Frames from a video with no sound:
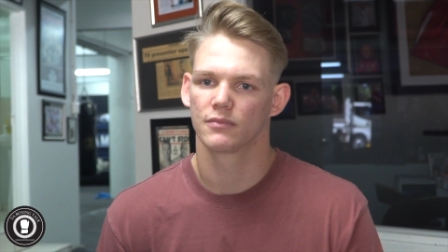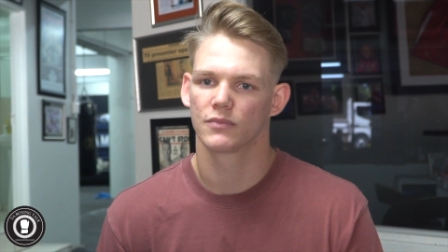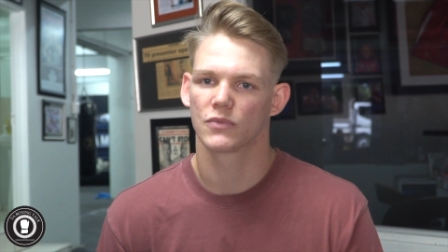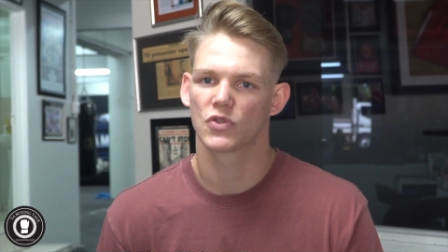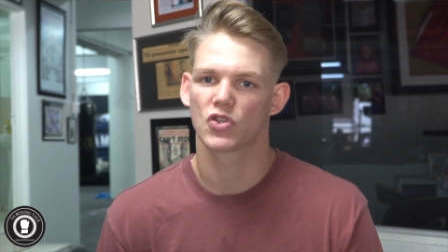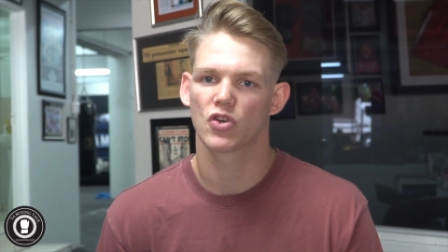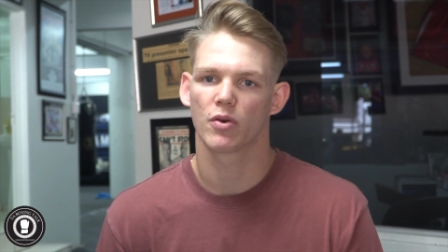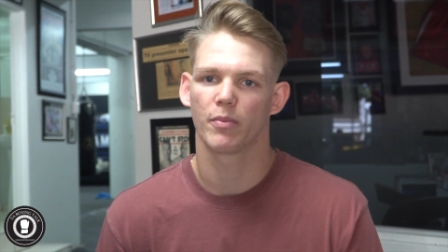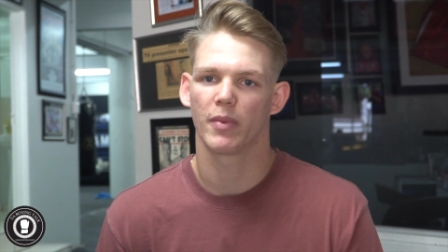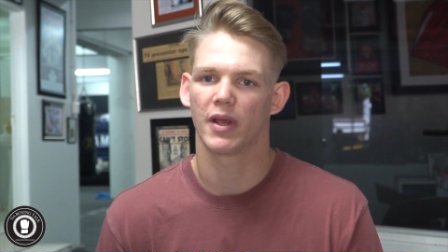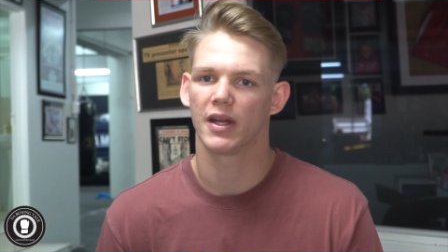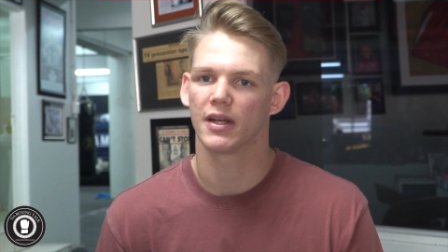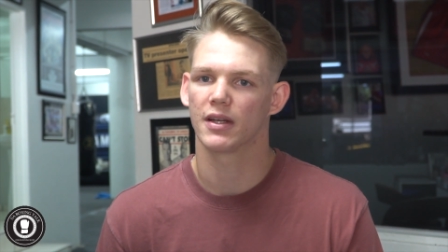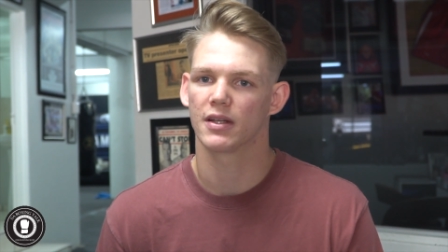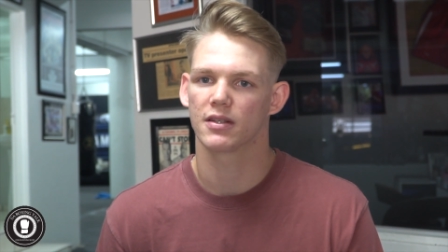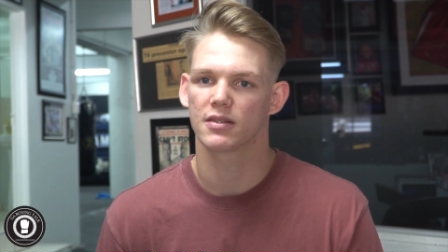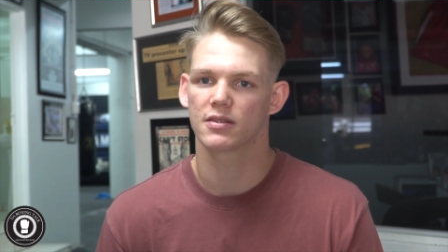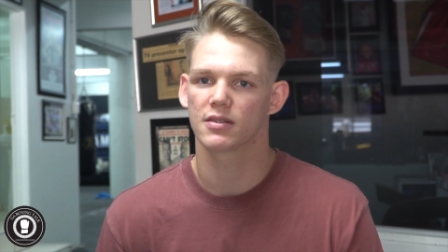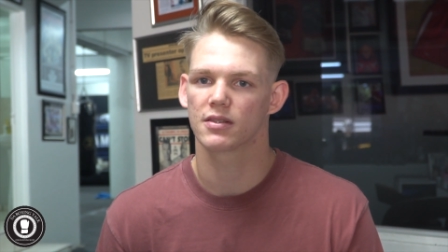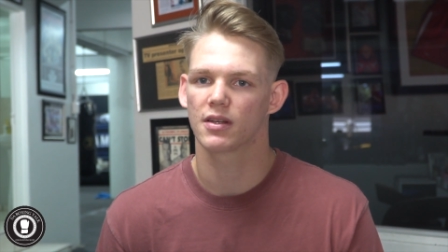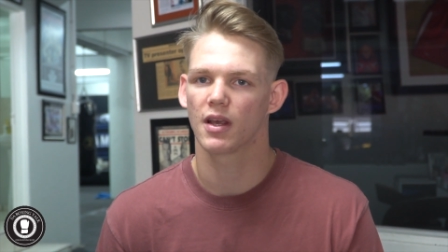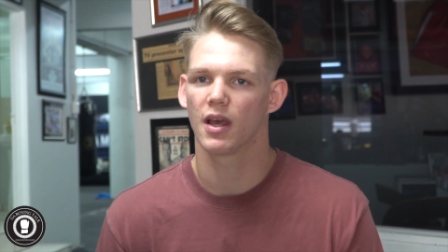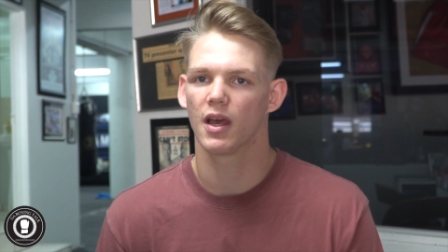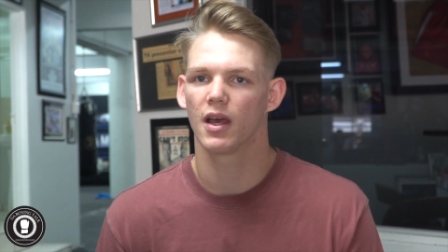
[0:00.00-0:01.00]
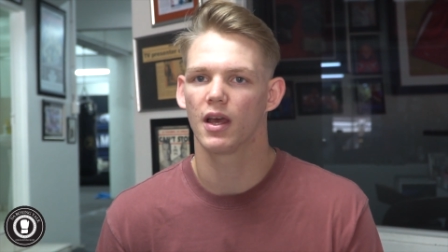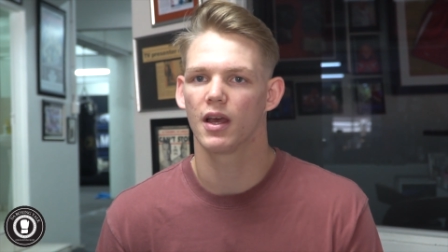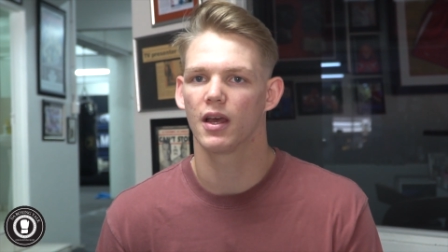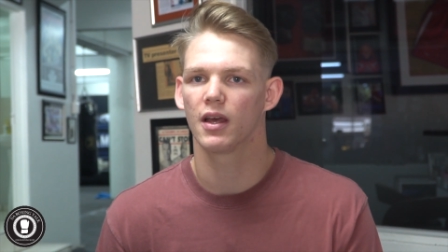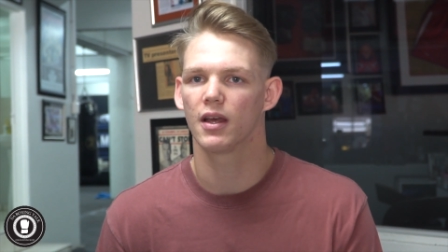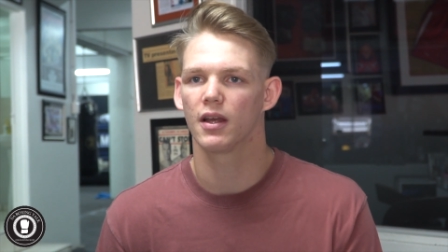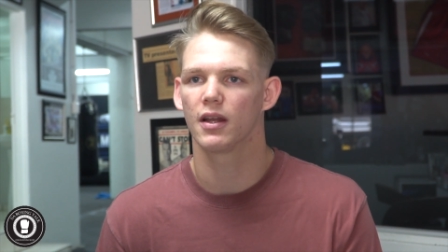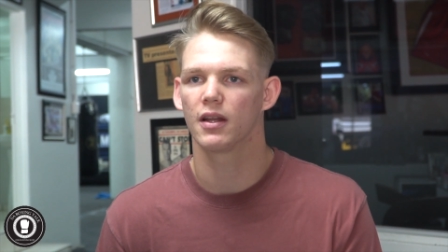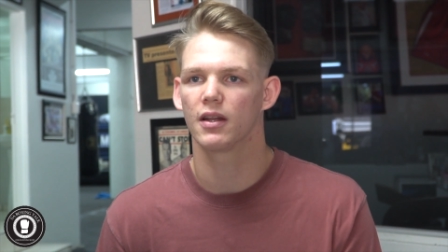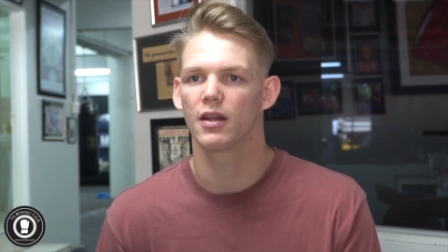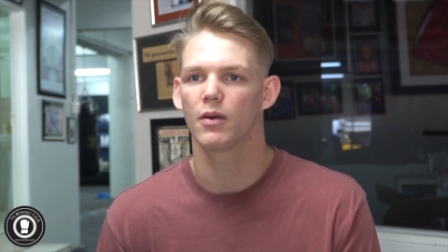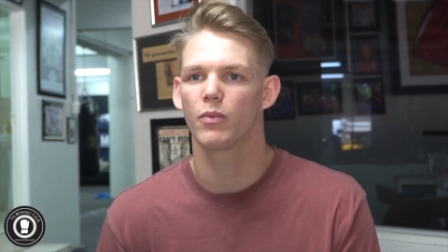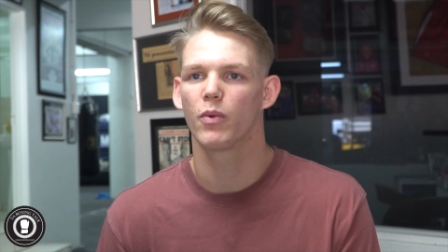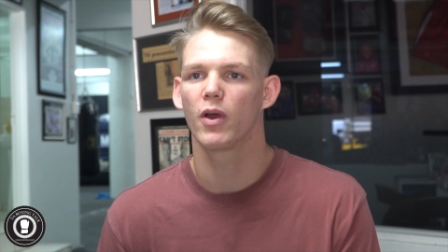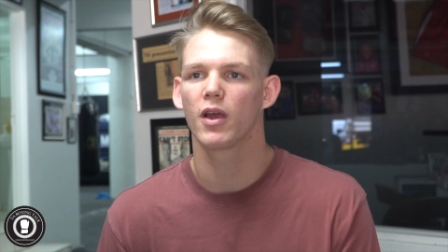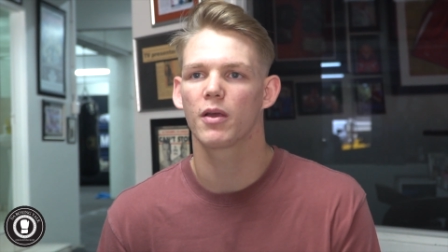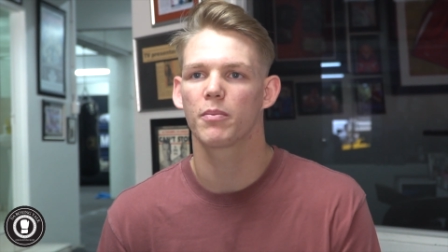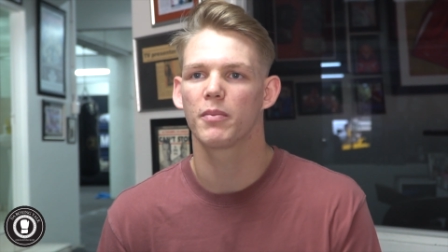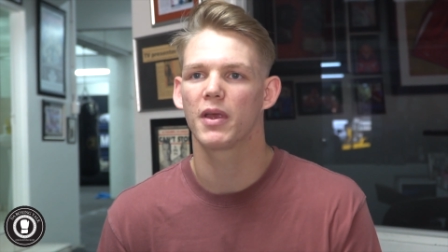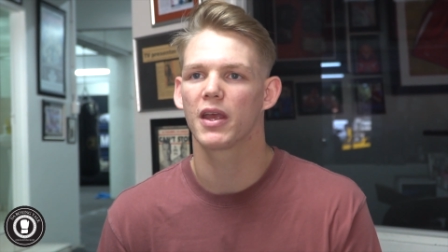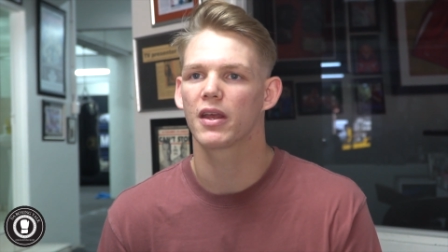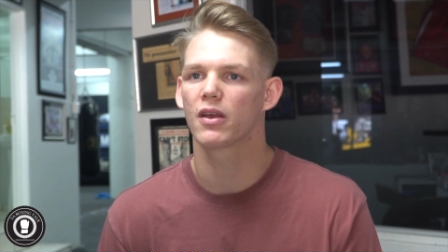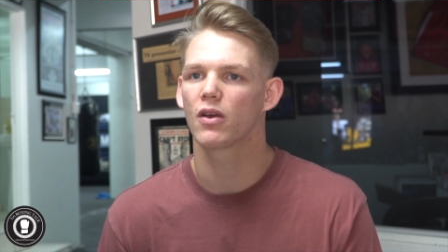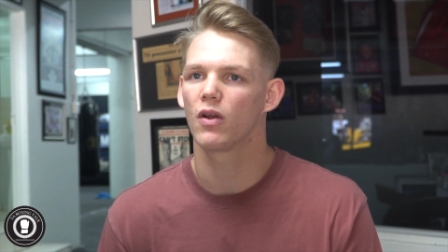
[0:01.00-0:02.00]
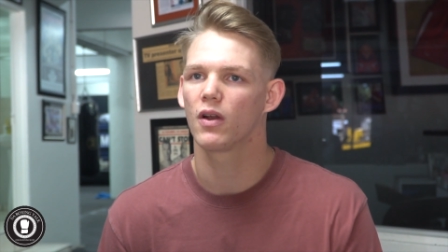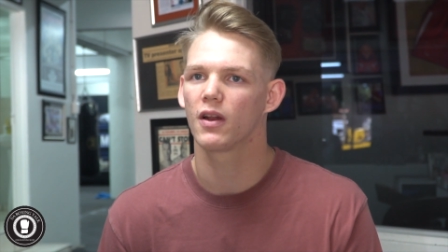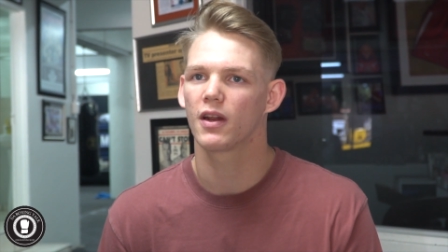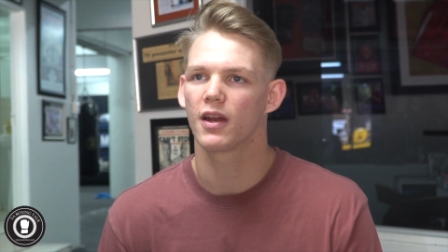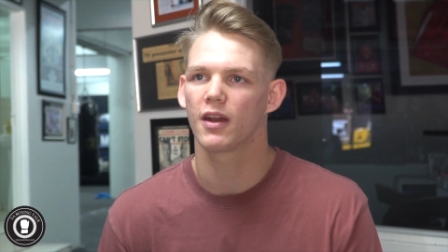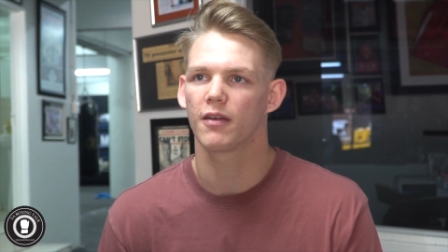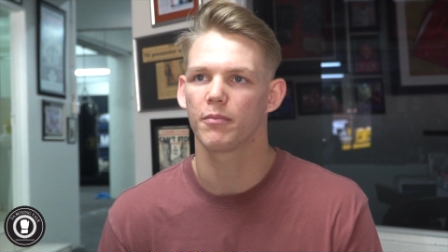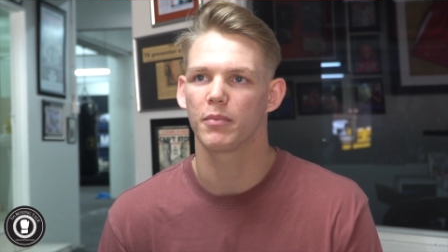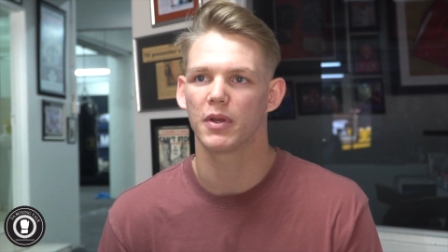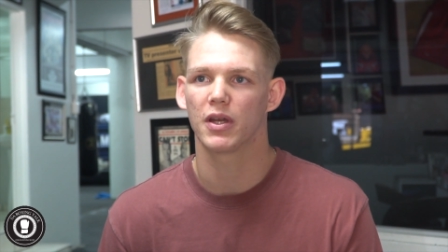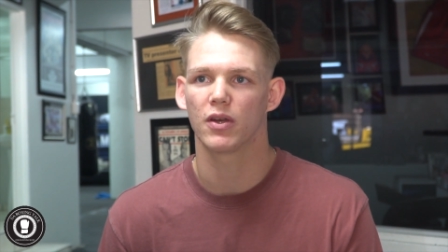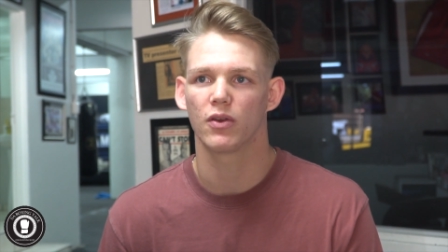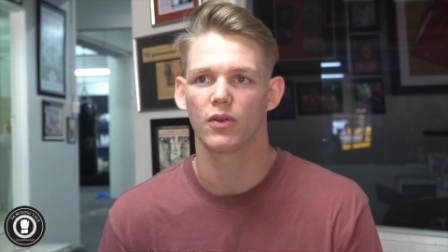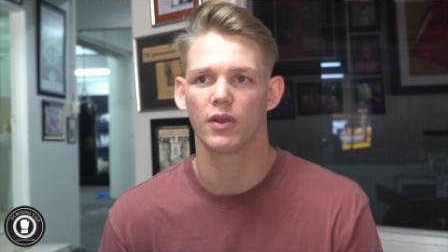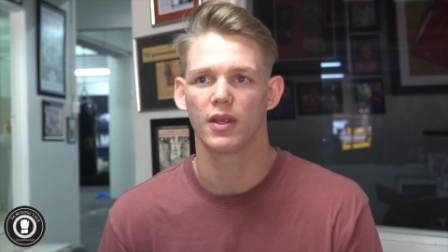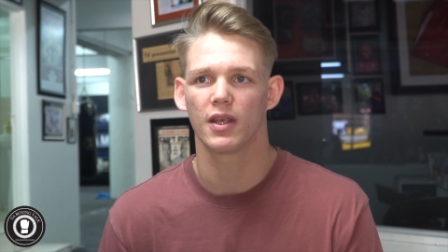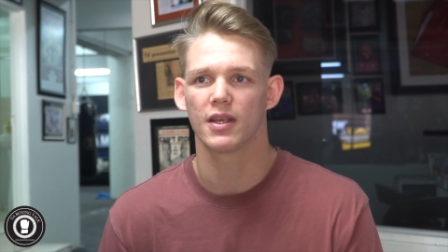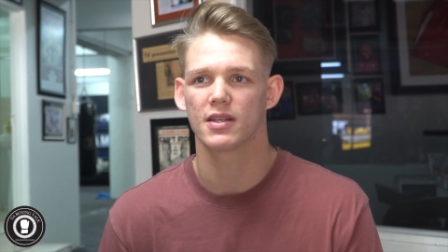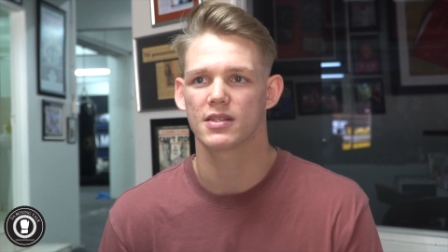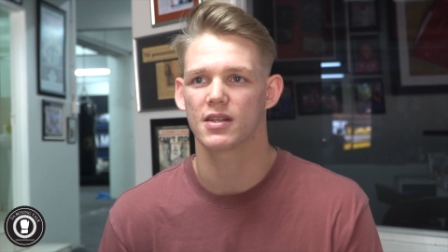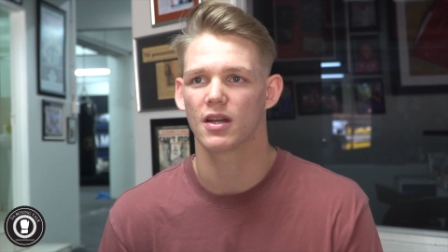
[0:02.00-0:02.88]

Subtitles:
Tremendous. The work me and Colin have been doing is